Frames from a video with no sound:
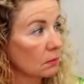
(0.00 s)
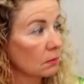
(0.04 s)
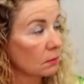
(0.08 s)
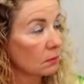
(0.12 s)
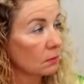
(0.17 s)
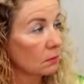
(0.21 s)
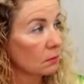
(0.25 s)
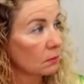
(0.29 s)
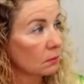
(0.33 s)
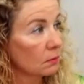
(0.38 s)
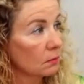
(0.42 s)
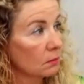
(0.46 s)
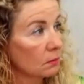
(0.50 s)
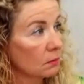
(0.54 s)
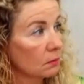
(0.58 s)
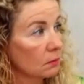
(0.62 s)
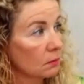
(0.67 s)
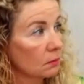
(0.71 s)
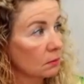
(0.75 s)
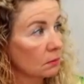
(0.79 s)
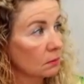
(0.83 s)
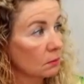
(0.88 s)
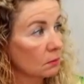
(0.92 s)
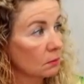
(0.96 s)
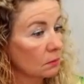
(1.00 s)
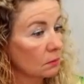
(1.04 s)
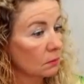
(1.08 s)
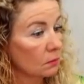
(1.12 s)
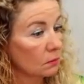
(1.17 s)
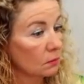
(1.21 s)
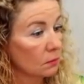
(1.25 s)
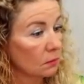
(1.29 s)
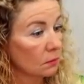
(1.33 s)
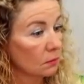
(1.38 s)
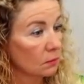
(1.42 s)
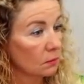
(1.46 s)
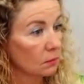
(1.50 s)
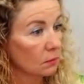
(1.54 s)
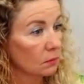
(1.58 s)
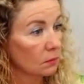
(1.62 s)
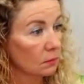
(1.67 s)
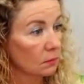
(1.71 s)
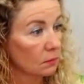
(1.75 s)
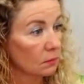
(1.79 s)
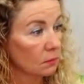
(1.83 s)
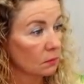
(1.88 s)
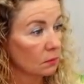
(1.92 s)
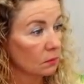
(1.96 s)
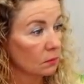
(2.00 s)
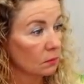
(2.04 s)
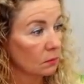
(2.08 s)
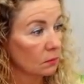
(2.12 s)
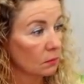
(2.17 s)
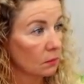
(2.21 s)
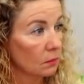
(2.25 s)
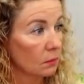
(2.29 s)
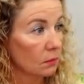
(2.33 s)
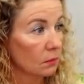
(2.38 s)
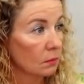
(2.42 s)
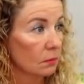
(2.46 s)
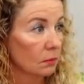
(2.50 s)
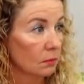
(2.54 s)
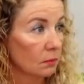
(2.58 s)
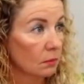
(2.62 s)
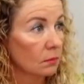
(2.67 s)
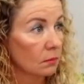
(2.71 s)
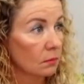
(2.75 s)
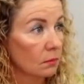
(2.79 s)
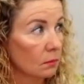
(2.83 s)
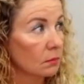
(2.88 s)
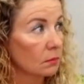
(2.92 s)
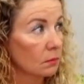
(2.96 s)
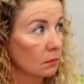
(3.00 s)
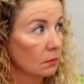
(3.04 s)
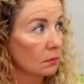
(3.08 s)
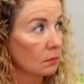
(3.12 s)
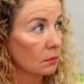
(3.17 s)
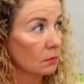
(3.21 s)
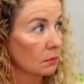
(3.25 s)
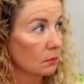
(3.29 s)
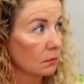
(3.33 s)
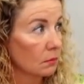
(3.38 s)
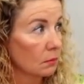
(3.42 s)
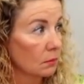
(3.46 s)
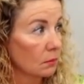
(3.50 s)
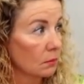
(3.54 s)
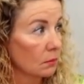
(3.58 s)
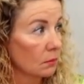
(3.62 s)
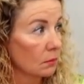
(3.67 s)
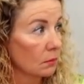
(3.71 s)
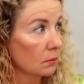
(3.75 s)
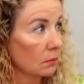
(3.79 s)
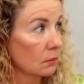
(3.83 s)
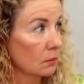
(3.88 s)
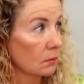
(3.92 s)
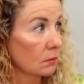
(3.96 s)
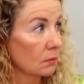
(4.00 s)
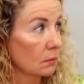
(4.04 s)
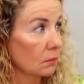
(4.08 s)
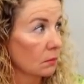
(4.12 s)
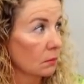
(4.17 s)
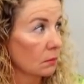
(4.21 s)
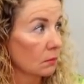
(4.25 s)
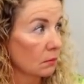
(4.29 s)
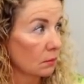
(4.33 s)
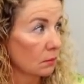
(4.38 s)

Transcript: The person shown says nothing.